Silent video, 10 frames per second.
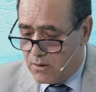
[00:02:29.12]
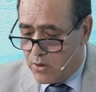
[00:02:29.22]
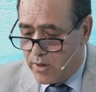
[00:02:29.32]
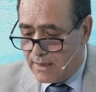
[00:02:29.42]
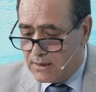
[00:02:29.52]

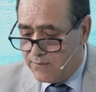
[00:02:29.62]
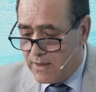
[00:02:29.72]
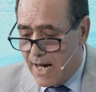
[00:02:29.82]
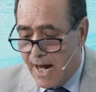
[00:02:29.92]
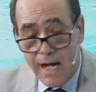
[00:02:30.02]

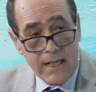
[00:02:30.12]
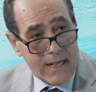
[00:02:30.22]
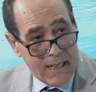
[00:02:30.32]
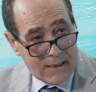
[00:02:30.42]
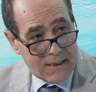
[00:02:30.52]
Relatively high
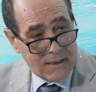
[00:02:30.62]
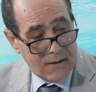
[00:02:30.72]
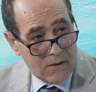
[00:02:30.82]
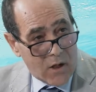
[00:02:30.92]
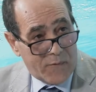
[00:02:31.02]
rates
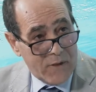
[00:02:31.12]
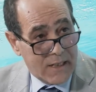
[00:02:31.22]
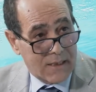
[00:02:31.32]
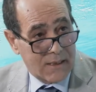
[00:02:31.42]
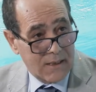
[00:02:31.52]
of
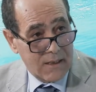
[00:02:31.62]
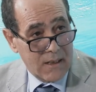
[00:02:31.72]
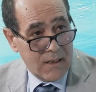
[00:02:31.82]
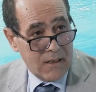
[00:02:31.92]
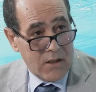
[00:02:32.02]
leaks
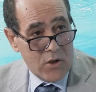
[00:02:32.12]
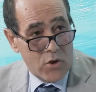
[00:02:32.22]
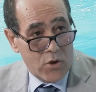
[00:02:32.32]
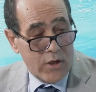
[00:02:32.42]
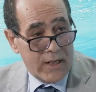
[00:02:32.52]

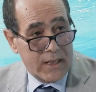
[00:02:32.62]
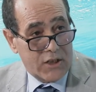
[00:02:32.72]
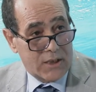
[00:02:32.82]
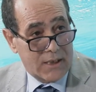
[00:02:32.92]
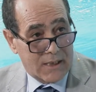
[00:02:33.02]
in the
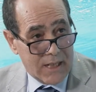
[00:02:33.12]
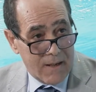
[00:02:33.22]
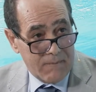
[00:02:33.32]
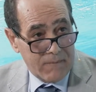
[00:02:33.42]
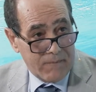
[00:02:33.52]
irrigation
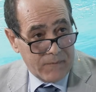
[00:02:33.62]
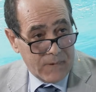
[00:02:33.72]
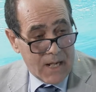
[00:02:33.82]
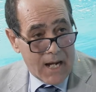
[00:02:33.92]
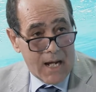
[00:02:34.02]
system
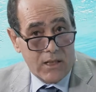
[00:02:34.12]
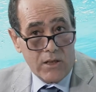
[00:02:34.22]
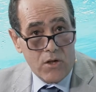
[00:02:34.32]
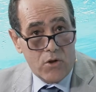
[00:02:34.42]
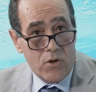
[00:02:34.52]
and
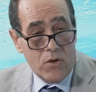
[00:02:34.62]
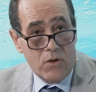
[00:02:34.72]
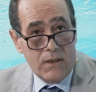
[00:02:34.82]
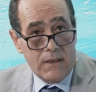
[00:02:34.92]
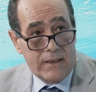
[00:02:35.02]
in the
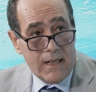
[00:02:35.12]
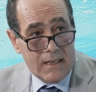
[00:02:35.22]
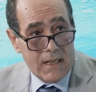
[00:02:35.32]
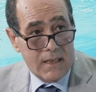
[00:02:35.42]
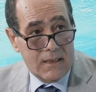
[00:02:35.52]

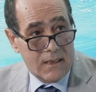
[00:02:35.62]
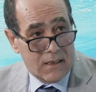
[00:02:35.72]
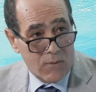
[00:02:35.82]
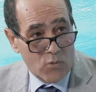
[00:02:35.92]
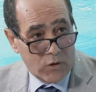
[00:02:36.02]
drinking
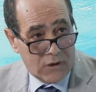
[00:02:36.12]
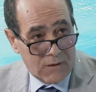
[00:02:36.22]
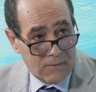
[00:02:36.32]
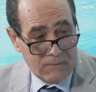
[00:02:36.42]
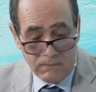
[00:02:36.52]
system water.
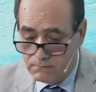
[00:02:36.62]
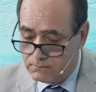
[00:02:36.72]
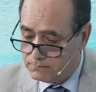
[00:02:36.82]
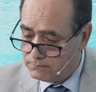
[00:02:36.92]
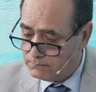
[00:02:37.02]

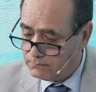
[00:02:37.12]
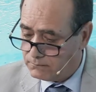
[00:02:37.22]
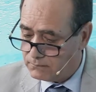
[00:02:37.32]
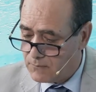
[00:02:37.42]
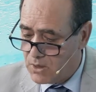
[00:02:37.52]

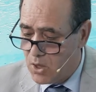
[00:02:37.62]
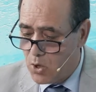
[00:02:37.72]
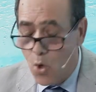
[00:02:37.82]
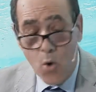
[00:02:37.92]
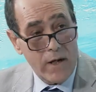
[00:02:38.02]

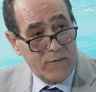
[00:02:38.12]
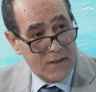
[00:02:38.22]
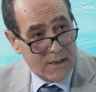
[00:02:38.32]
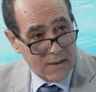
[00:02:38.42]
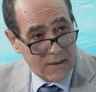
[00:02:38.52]
Low
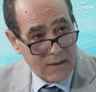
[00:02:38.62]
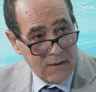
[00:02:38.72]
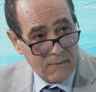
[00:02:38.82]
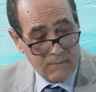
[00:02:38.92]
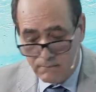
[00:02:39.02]
efficiency
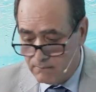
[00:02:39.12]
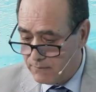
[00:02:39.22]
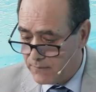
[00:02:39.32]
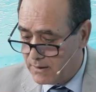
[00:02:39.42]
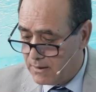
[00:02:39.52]

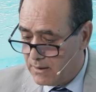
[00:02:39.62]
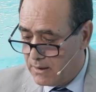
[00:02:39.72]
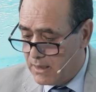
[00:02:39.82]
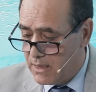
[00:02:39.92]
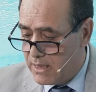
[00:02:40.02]

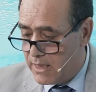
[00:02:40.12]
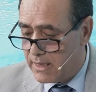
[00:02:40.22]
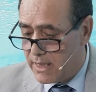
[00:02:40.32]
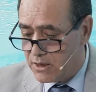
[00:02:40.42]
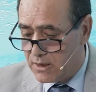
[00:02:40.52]
in
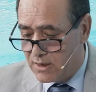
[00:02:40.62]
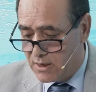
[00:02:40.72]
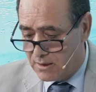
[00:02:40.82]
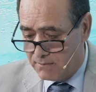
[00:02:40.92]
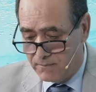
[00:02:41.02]
irrigation
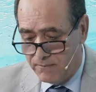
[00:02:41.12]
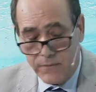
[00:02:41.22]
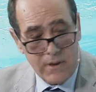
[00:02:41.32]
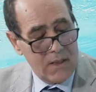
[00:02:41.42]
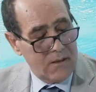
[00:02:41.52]
system.
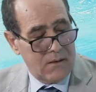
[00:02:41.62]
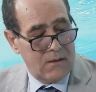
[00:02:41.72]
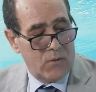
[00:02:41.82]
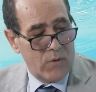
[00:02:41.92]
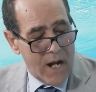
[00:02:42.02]

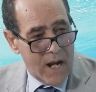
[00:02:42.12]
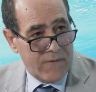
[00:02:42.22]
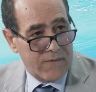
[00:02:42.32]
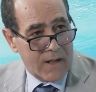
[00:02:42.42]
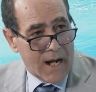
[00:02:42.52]
We
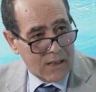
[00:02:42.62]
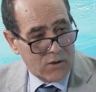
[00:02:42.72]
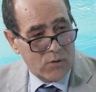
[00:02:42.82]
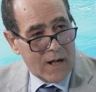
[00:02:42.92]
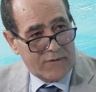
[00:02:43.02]
have
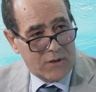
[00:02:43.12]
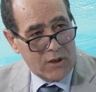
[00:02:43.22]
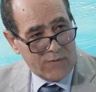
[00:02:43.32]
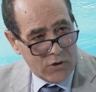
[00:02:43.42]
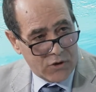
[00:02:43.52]
also, after
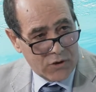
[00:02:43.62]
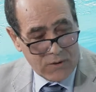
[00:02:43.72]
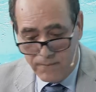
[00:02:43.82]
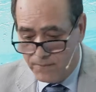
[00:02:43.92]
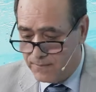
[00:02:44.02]

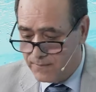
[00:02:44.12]
revolution,